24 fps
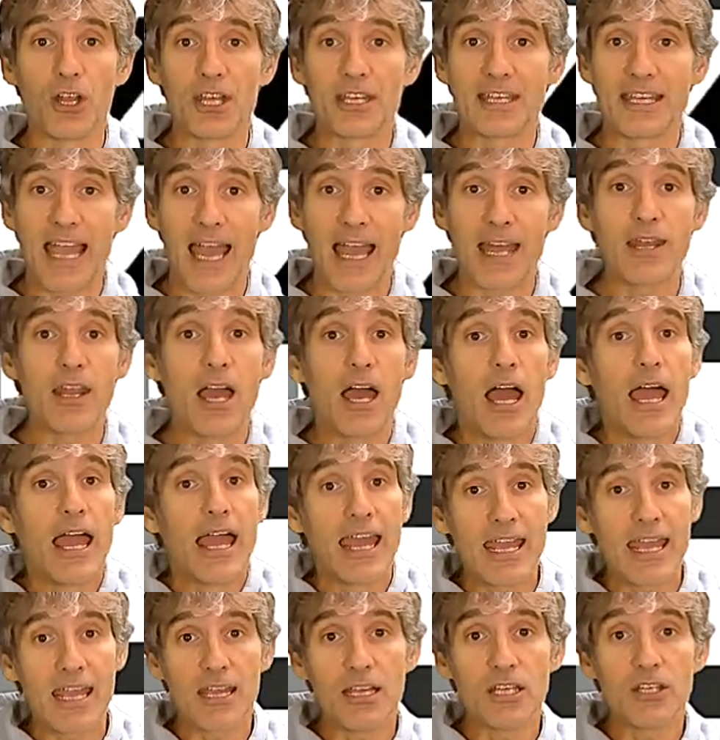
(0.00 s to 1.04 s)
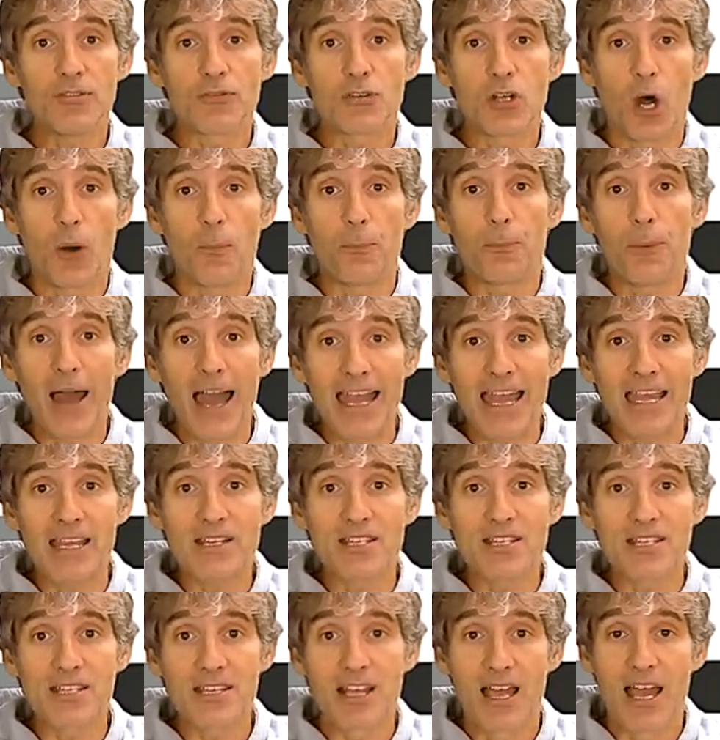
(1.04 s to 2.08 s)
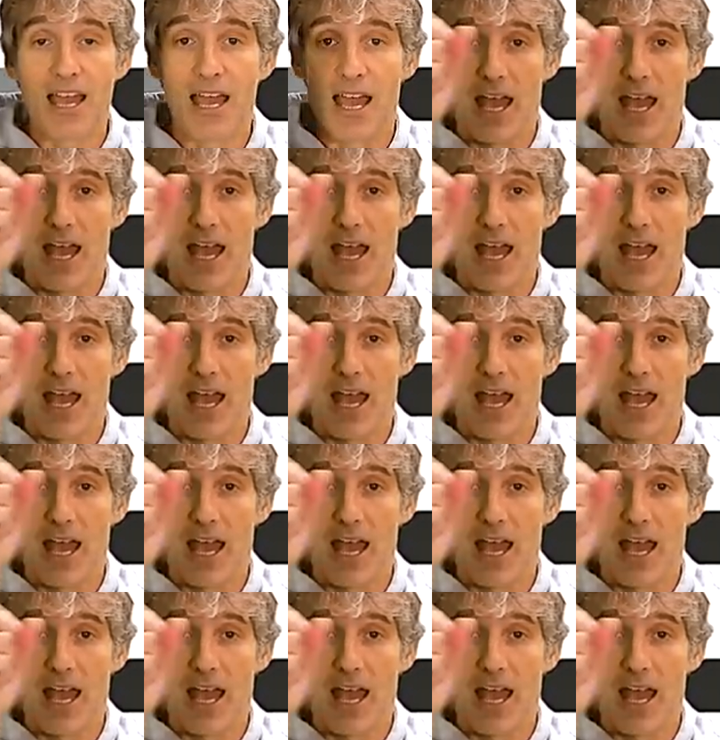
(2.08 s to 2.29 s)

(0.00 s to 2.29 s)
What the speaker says: Again, here you've got pace,